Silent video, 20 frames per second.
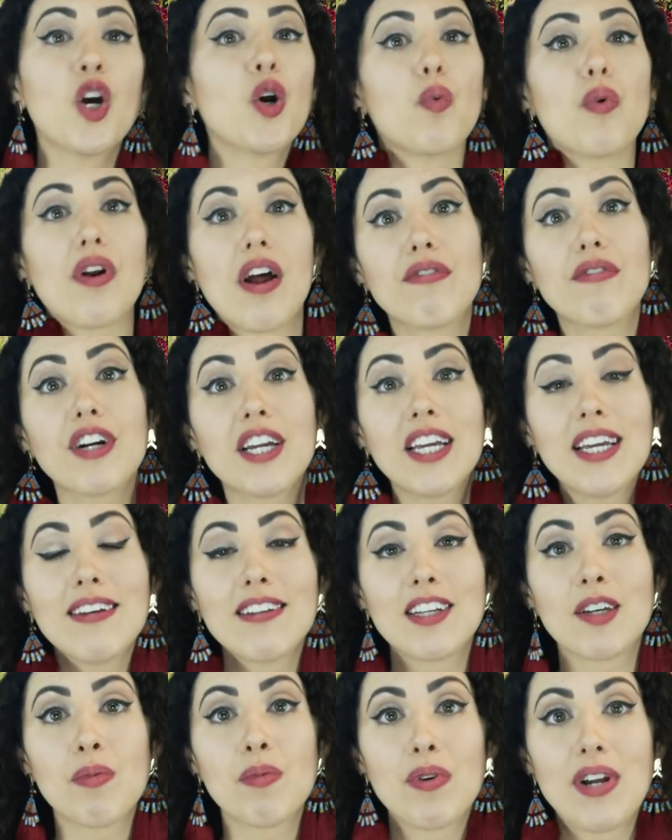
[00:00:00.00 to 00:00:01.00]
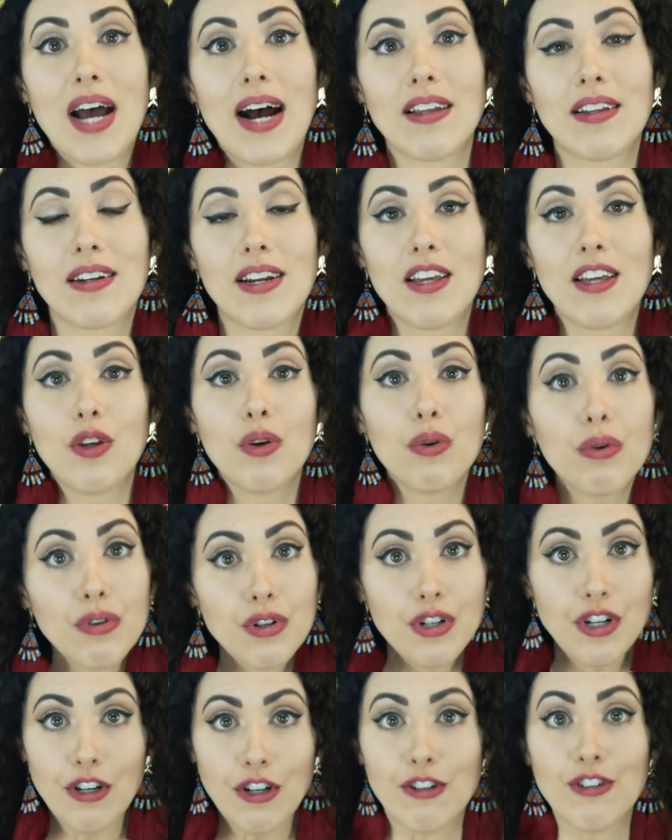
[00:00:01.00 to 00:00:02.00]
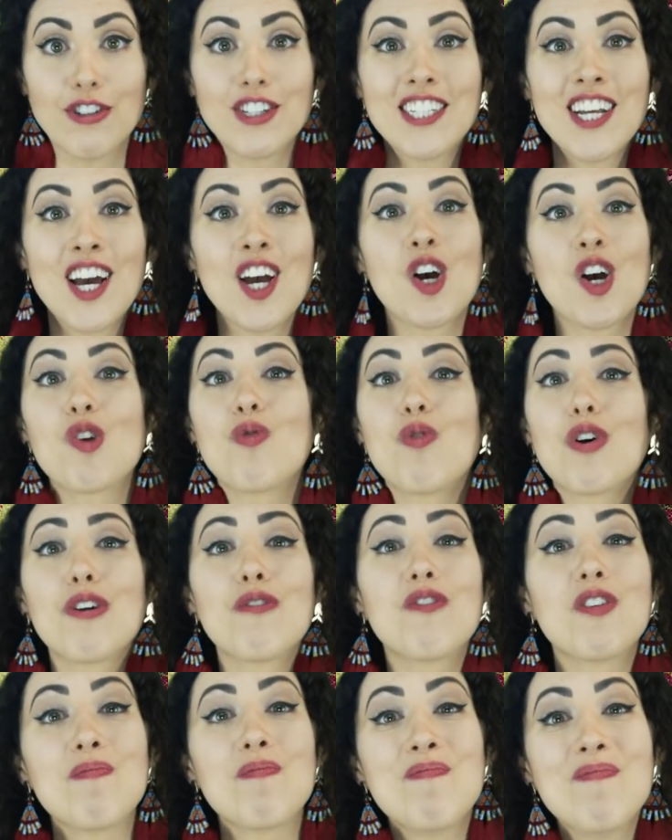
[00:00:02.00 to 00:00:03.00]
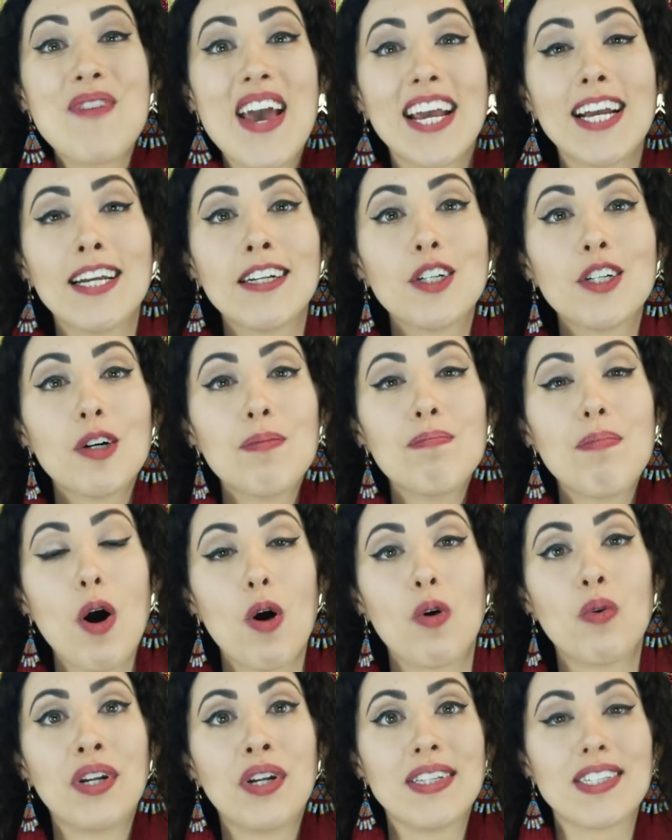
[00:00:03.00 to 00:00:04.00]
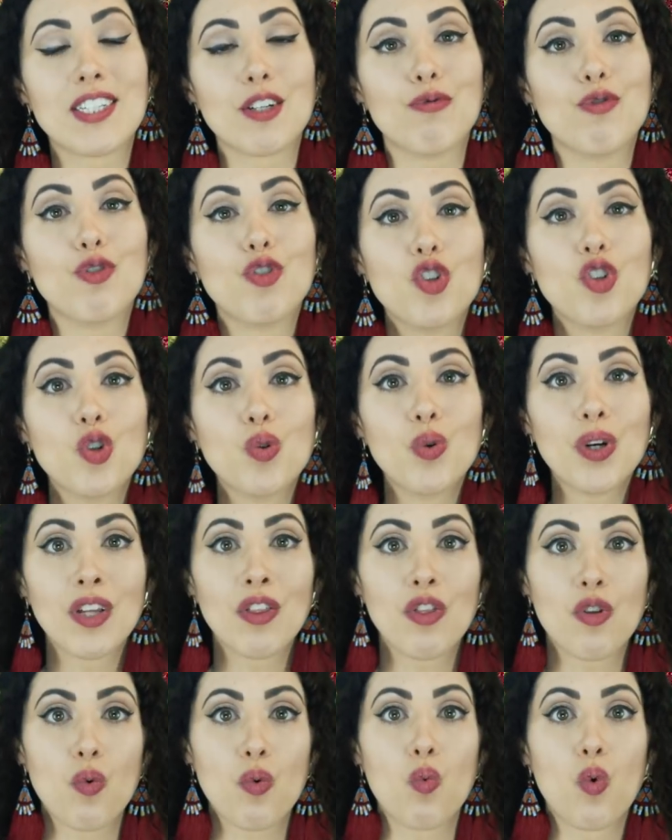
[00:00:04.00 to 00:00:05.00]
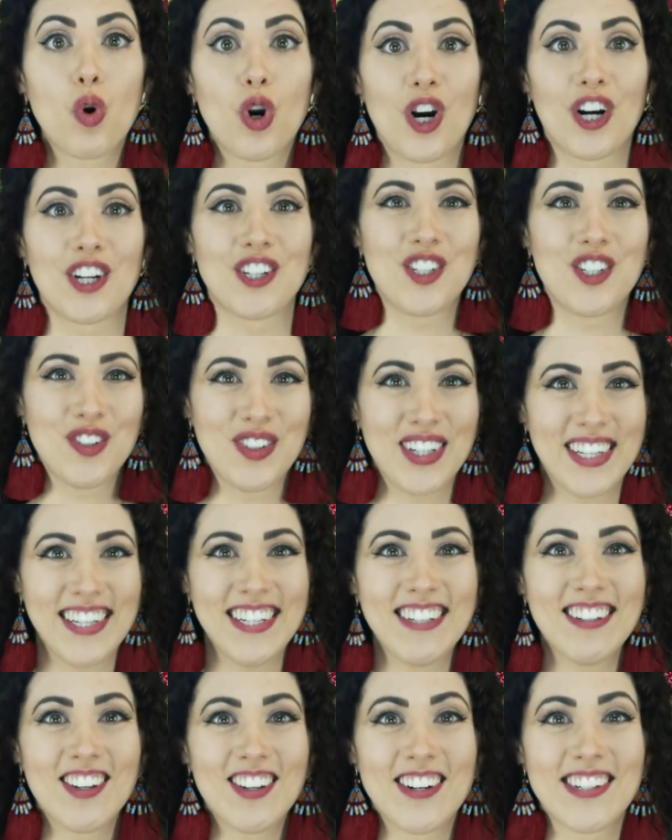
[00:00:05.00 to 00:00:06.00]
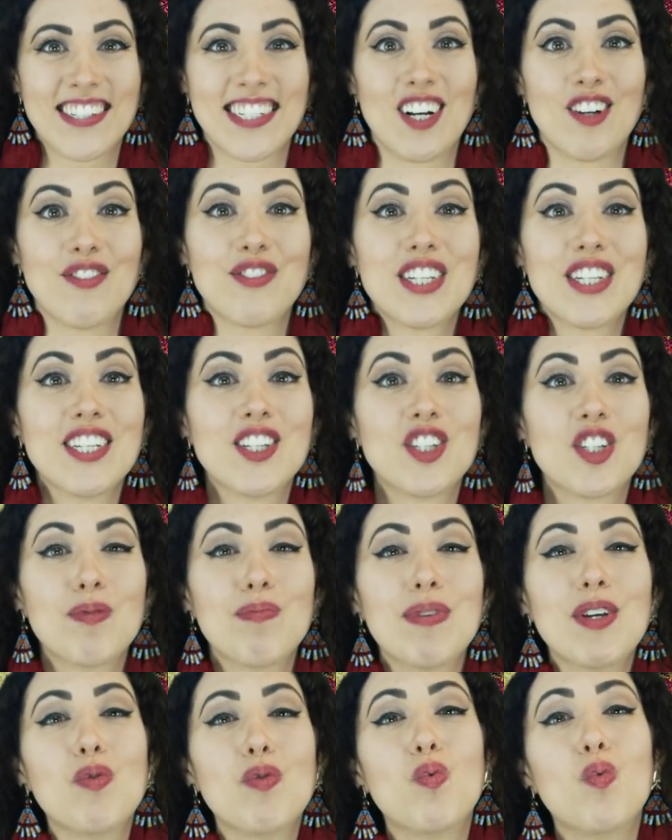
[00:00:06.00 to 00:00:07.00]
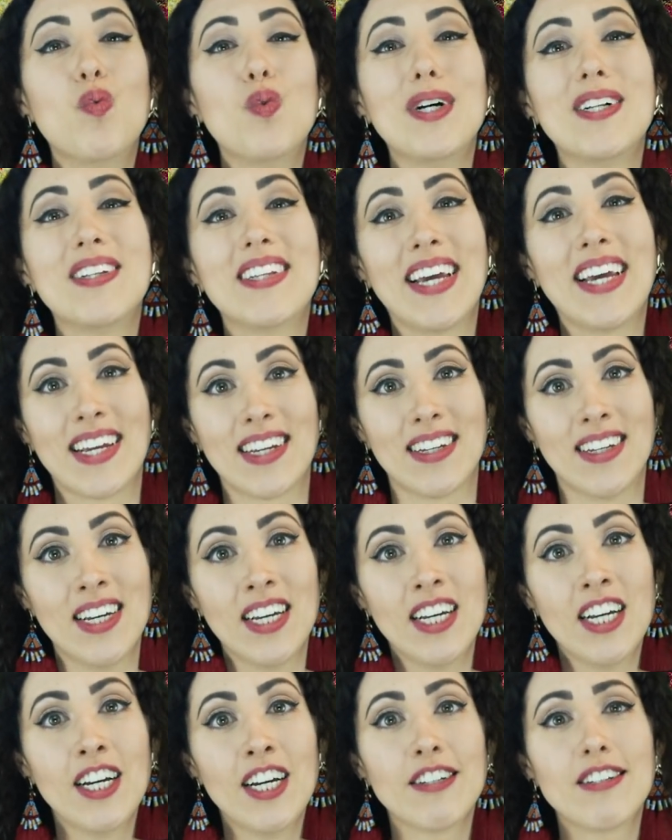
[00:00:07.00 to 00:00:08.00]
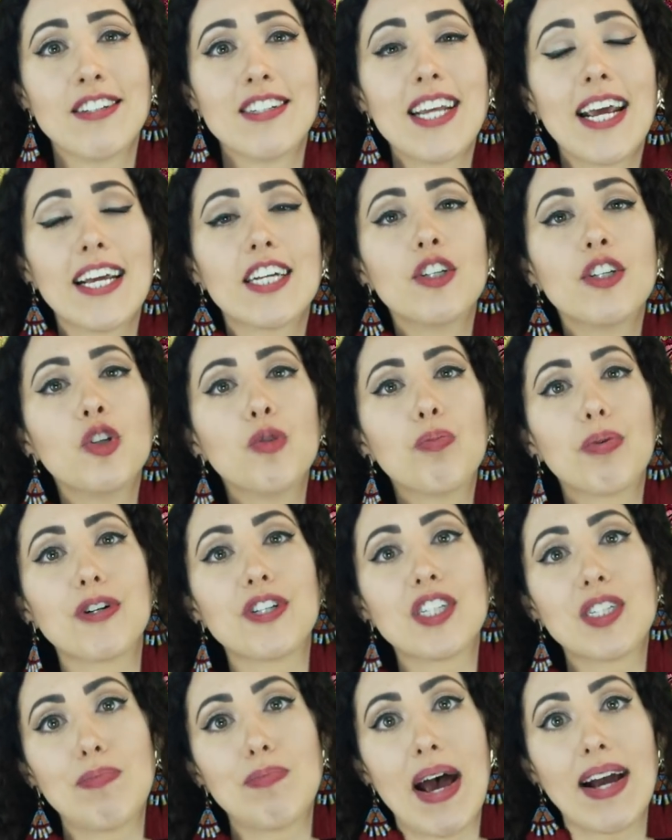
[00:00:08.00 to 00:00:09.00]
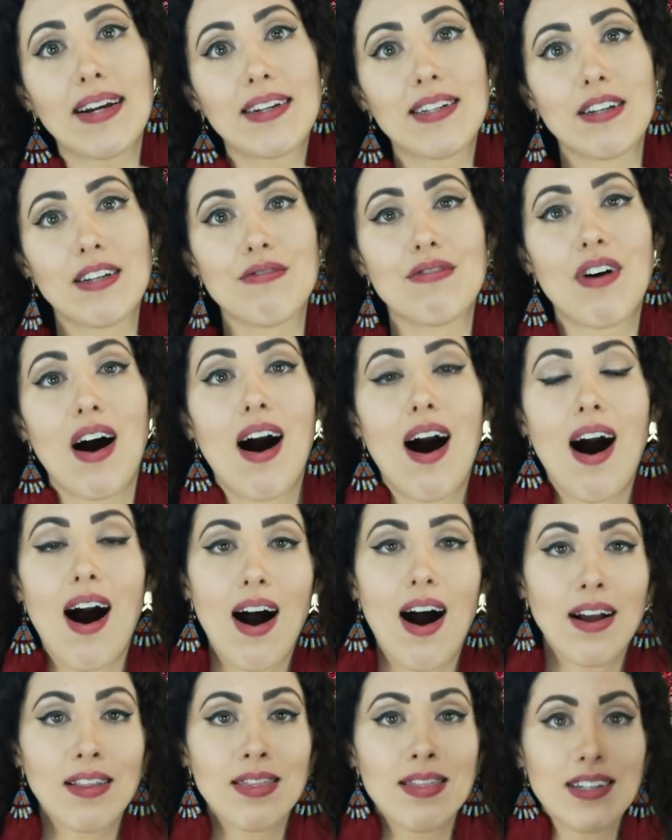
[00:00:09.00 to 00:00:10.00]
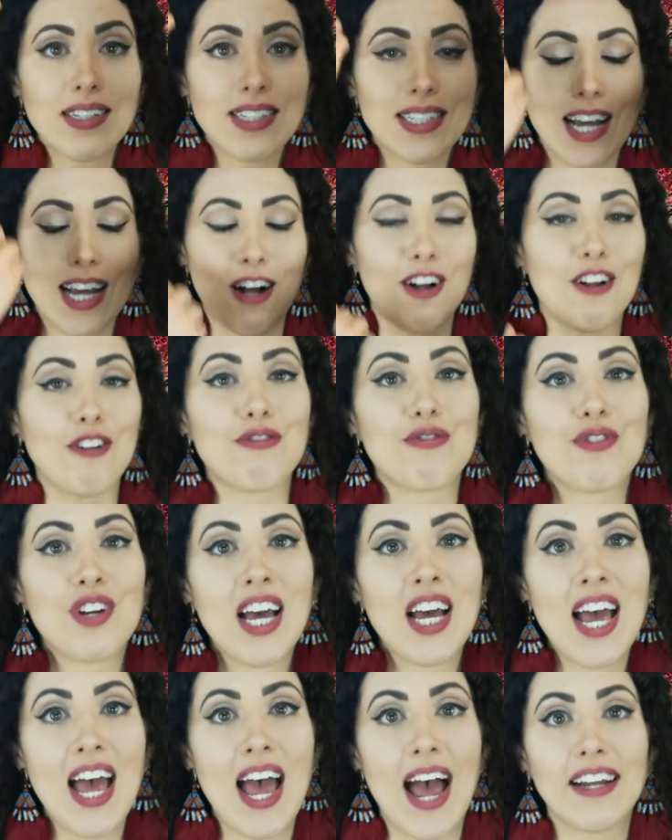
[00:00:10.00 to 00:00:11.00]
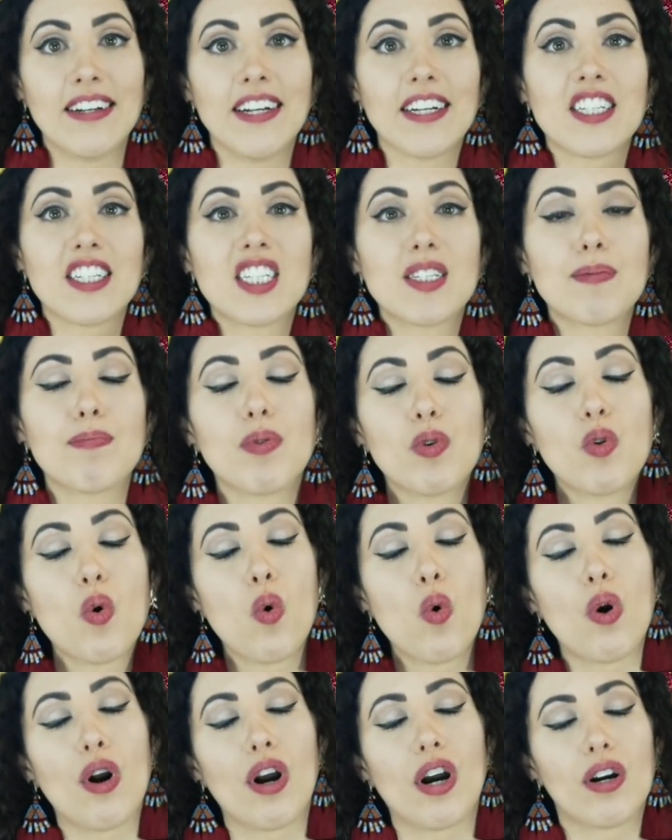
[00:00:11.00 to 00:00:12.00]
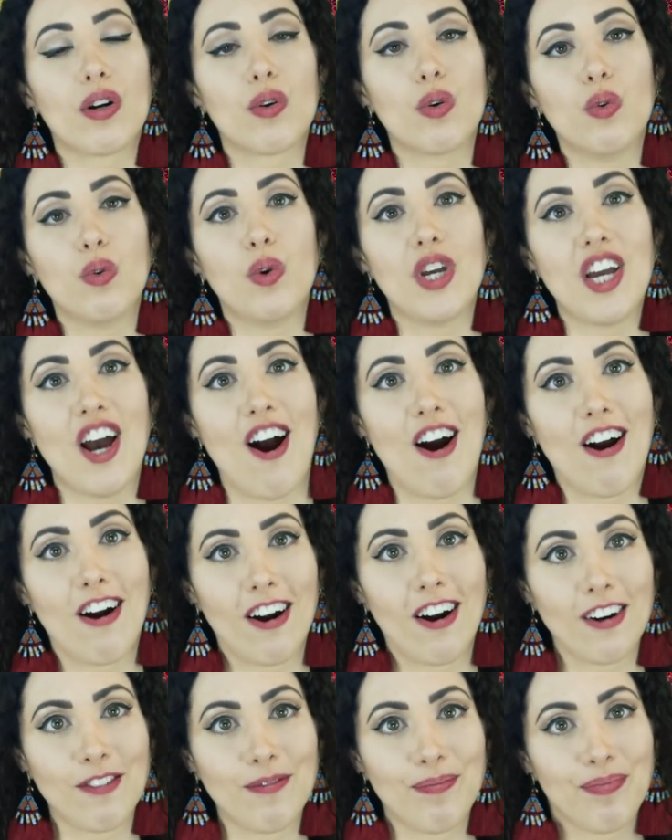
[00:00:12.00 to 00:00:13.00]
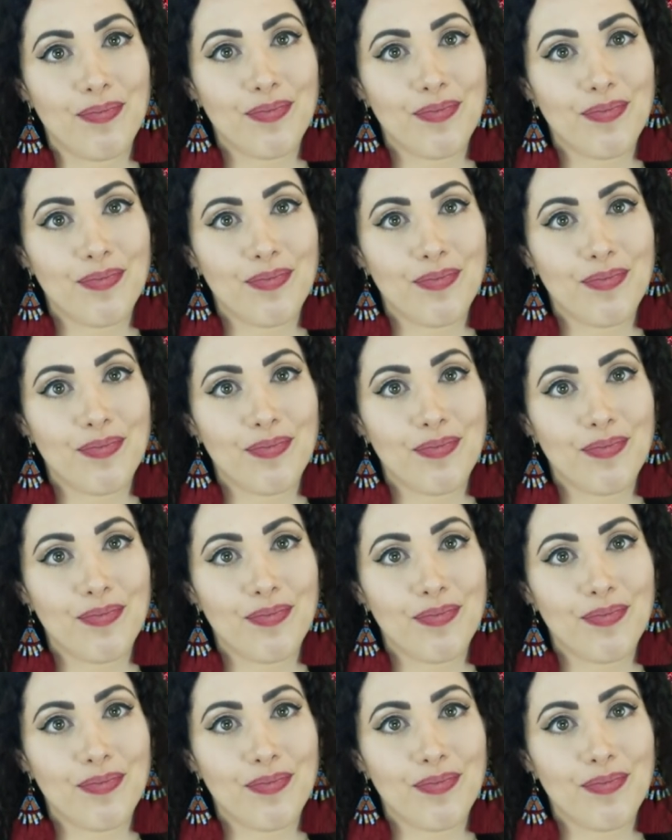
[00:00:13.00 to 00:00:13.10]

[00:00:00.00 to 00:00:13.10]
Whatever healing modality you choose, one of the main components of doing the work to heal ourselves is to be willing to take a new perspective on the self and explore who we are.